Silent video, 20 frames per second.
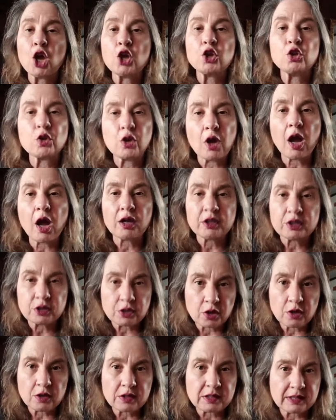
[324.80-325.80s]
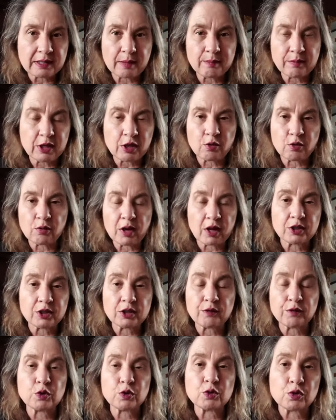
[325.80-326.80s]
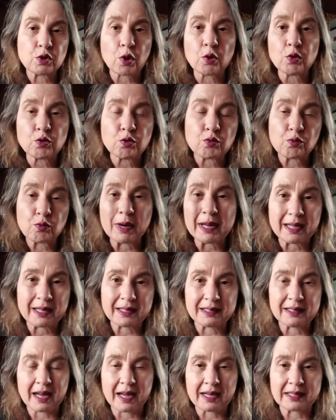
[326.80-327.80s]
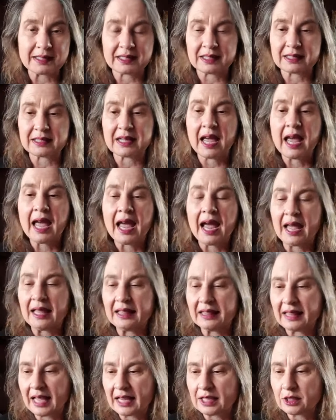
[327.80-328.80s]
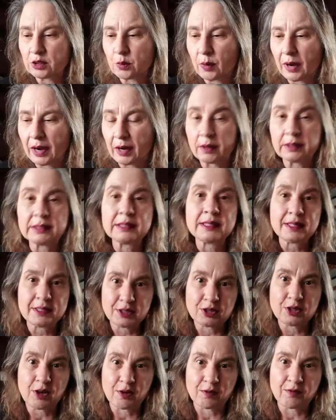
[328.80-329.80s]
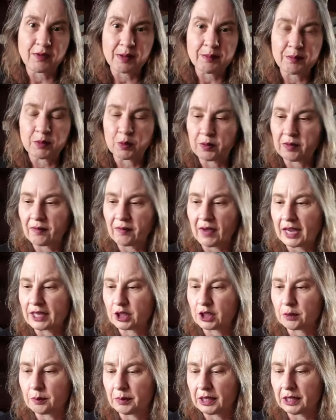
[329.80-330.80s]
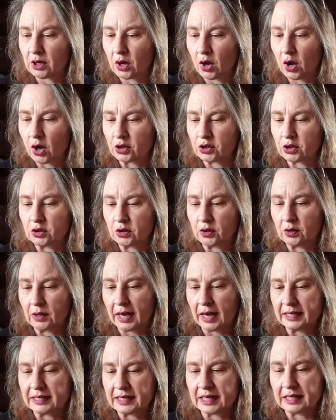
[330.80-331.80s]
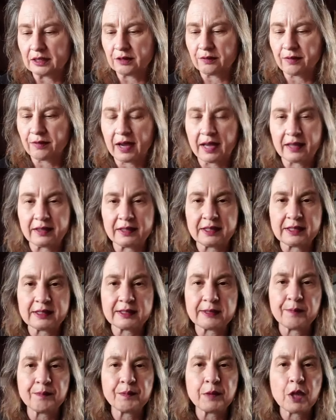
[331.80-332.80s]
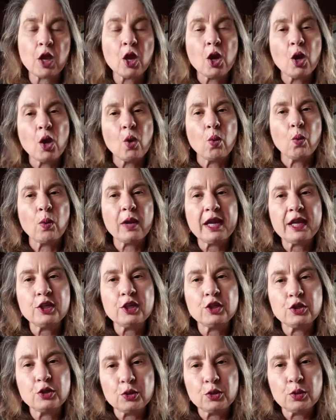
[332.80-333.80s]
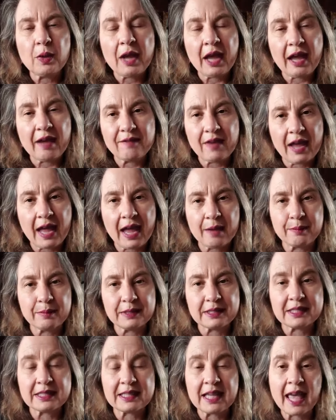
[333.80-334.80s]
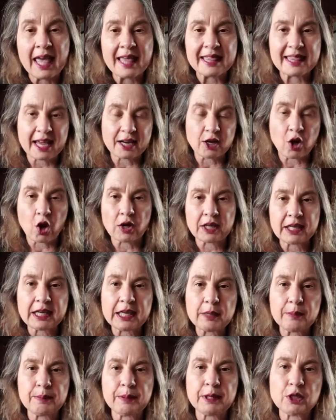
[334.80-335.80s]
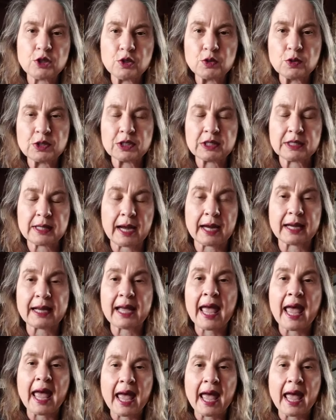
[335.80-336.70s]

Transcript: You can't turn something around if you don't recognize it. And that's why since November, we've actually been asked to identify this. Where do you have habits that are keeping you stuck?